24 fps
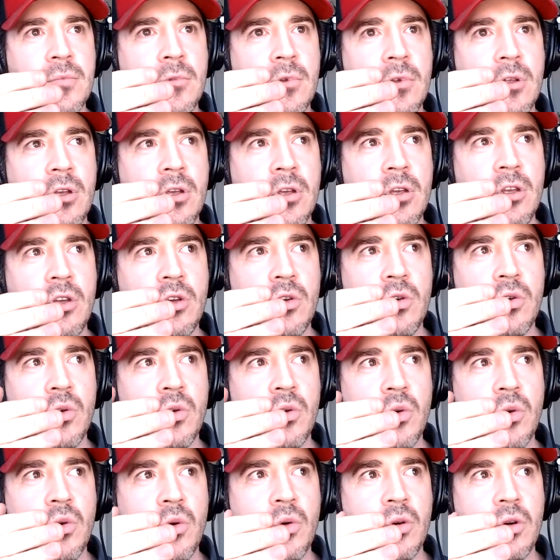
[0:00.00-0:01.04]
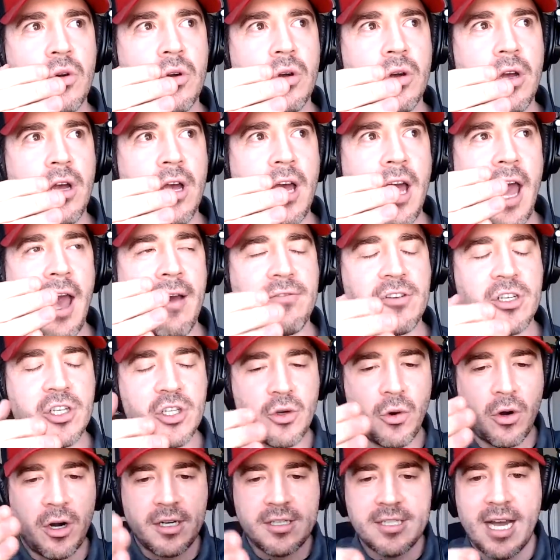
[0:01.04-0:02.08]
you have
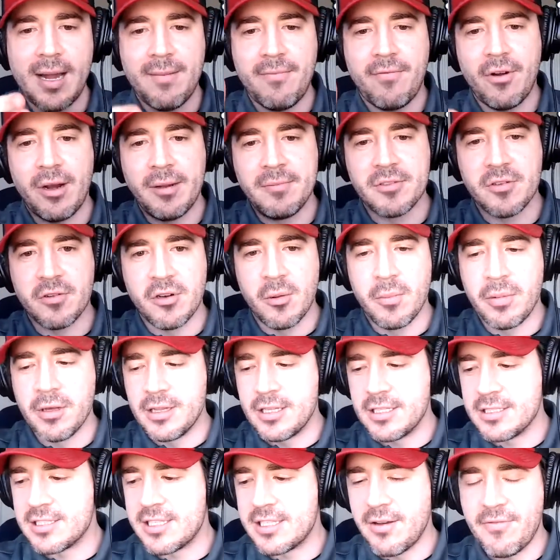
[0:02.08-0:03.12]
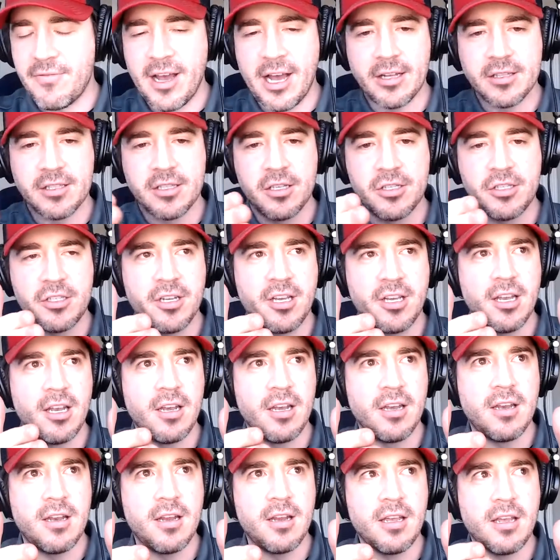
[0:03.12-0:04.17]
short time frames where you're building stuff out so that you
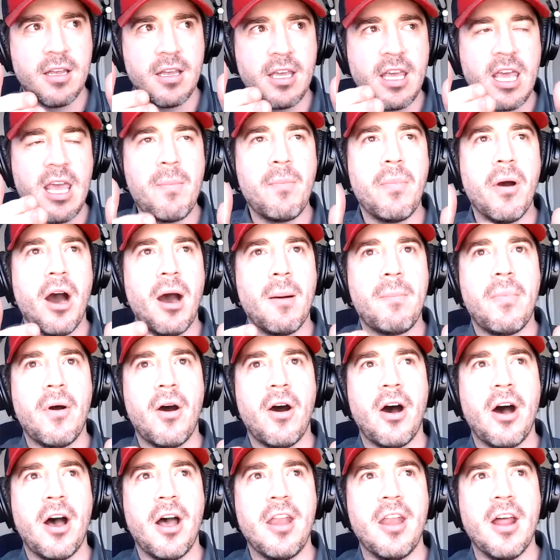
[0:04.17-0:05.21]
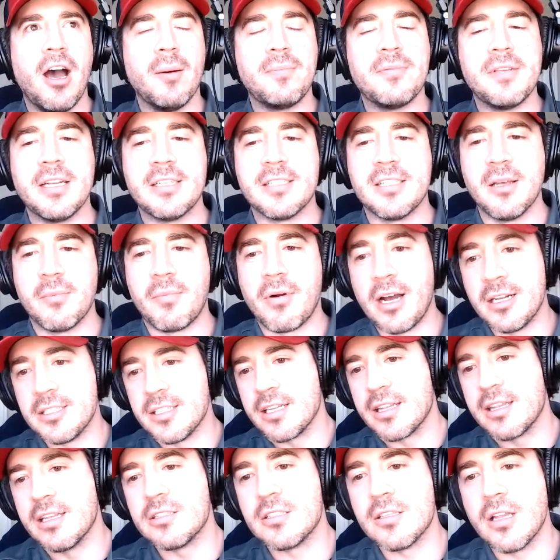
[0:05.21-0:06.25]
can keep up on updates to the
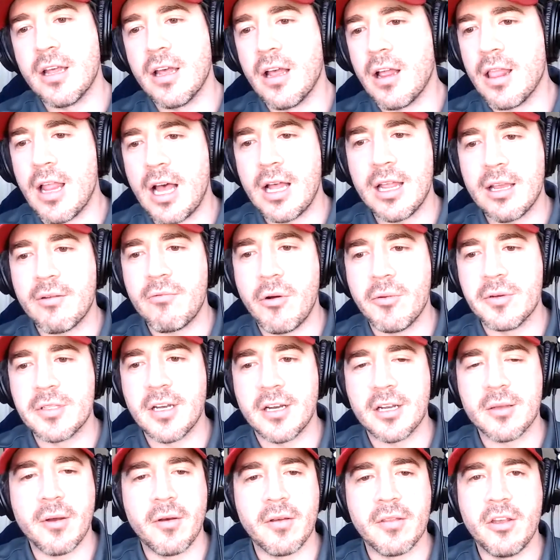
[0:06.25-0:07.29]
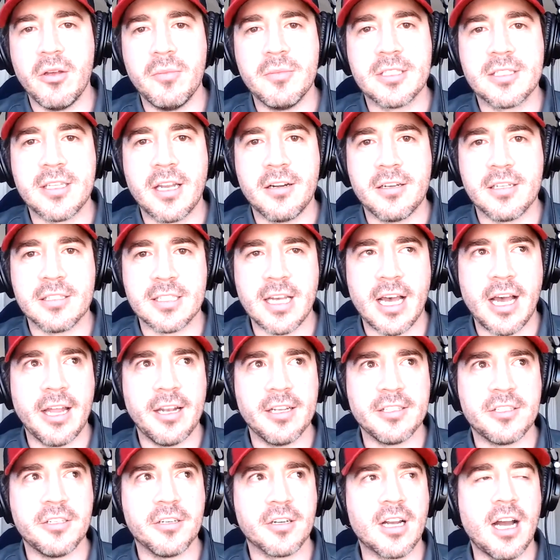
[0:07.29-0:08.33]
project. It's a lot like what we talked about with human-centered design.
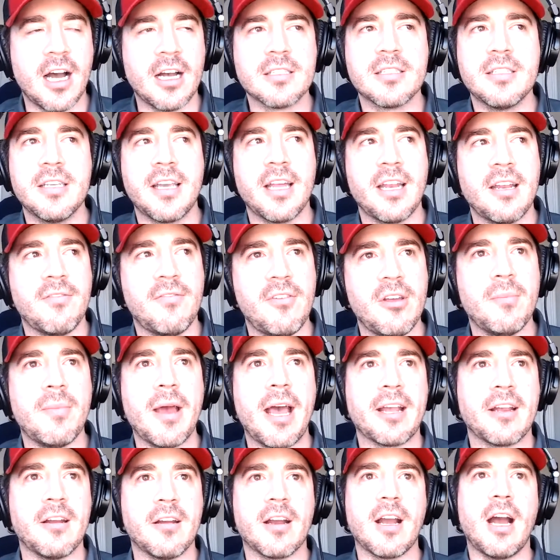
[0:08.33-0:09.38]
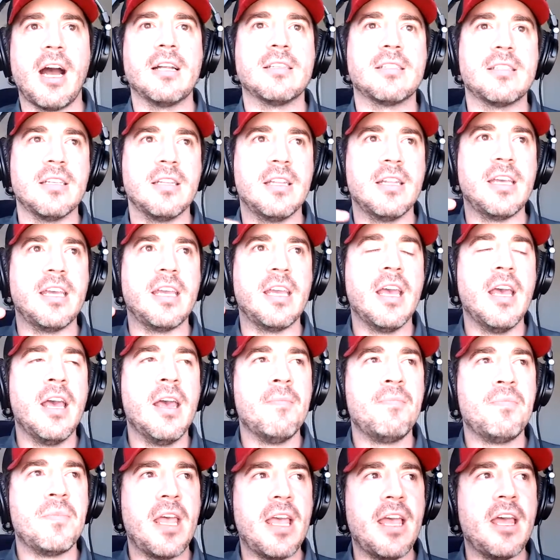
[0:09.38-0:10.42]
Is you're constantly getting feedback. You're constantly
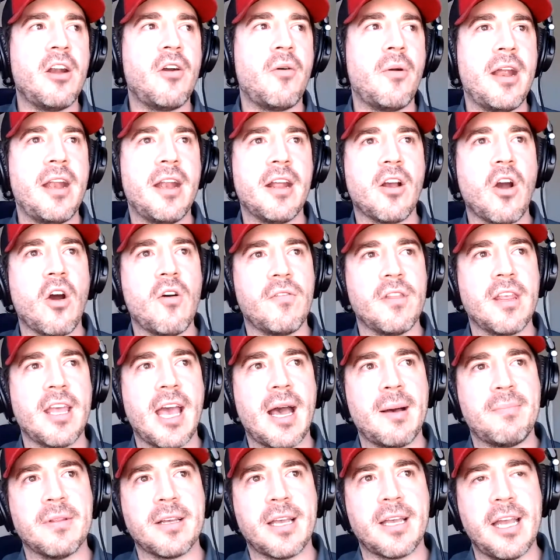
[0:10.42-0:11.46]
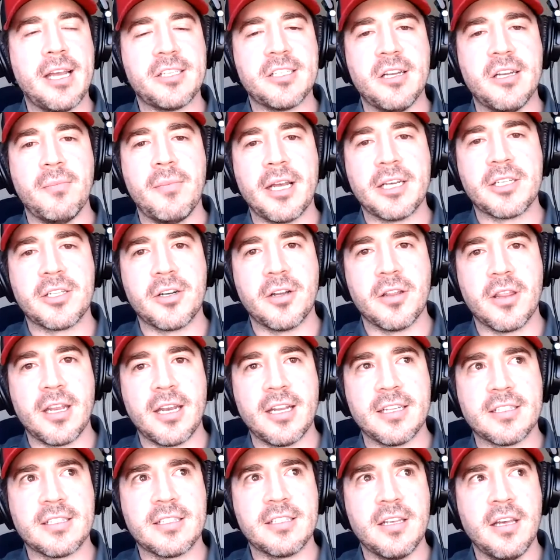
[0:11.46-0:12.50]
iterating over the application to make sure that
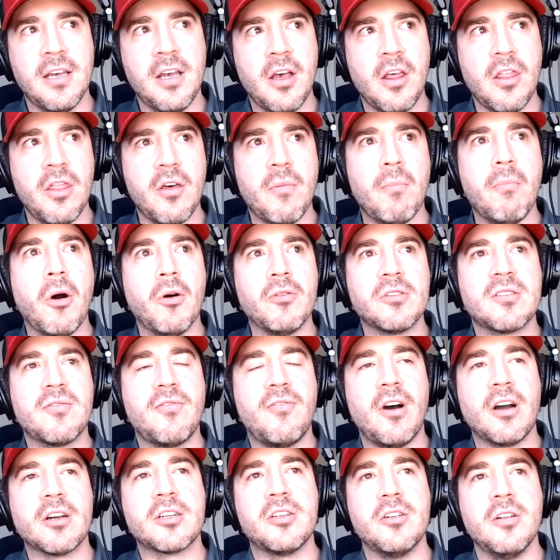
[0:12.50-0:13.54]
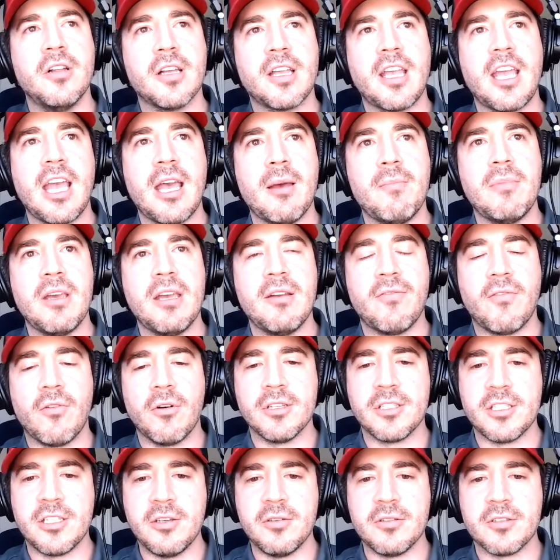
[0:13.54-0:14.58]
it's the most functional it can be for
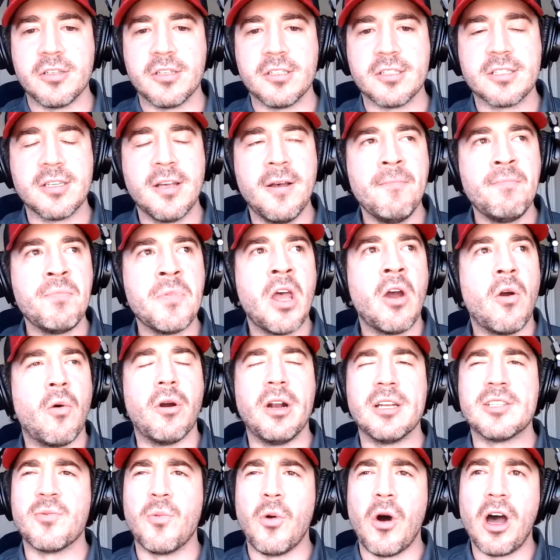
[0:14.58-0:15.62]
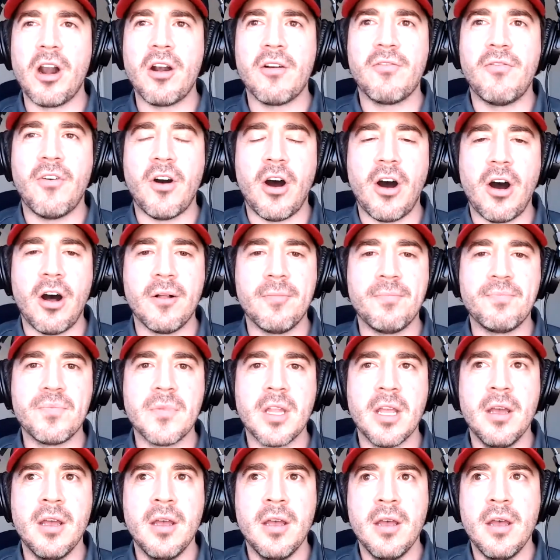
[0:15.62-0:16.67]
its users. Whereas waterfall
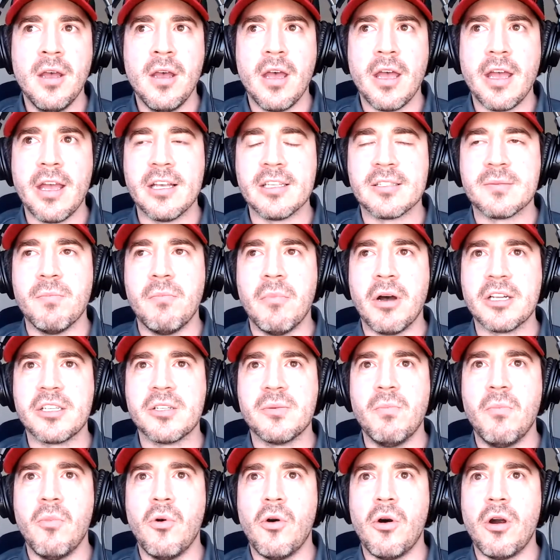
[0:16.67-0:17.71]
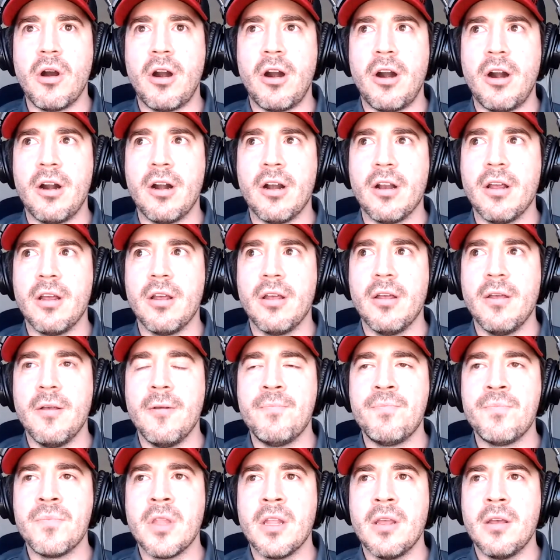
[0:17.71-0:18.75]
is much more,
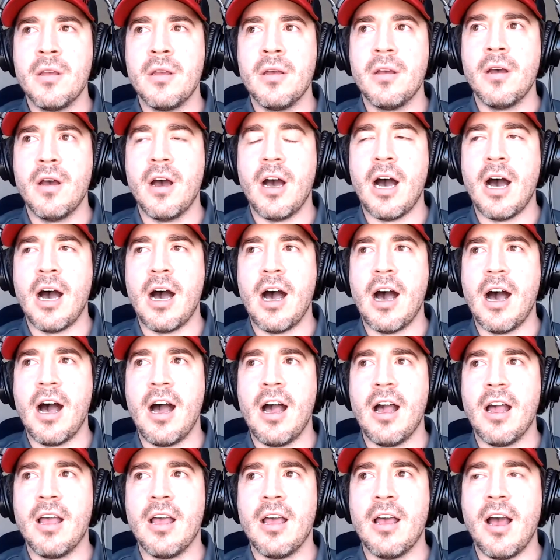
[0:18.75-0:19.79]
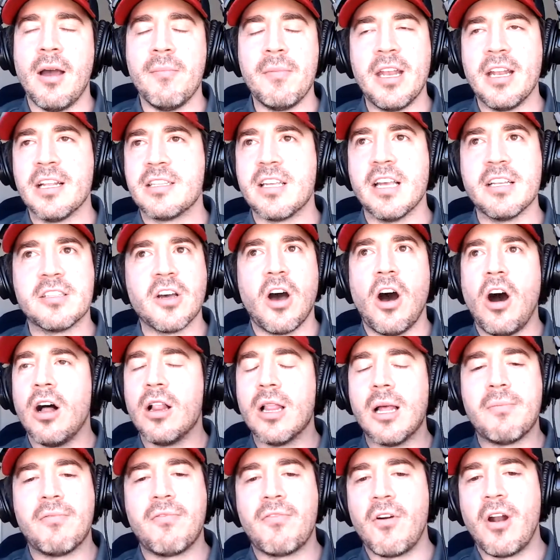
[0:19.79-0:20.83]
it's
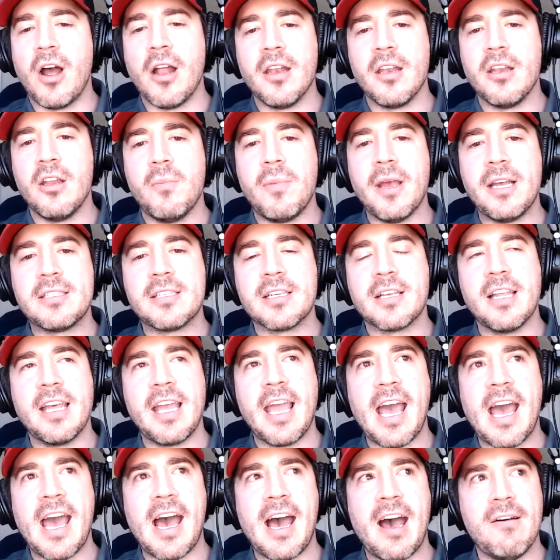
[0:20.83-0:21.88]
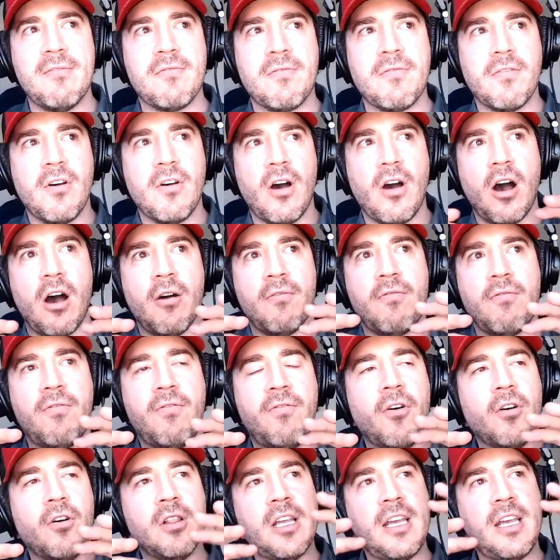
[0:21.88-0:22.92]
all up front. You basically have a
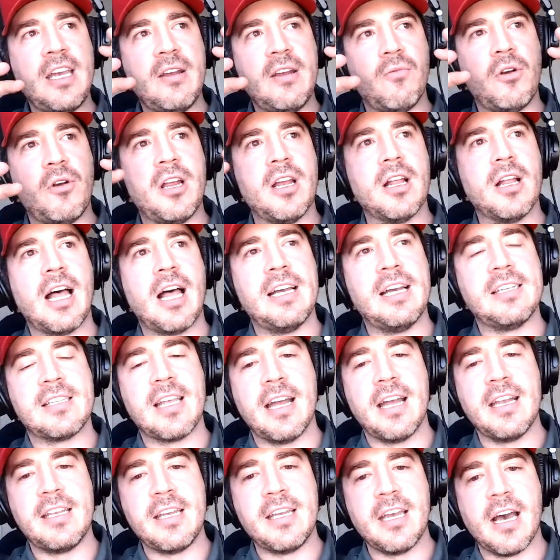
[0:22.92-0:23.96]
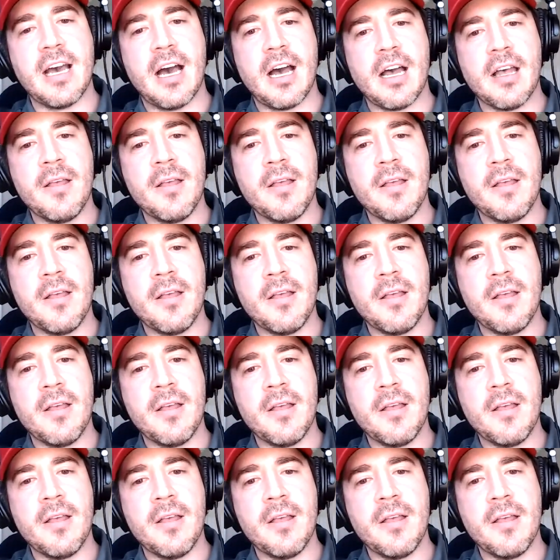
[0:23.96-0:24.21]
fully realized idea,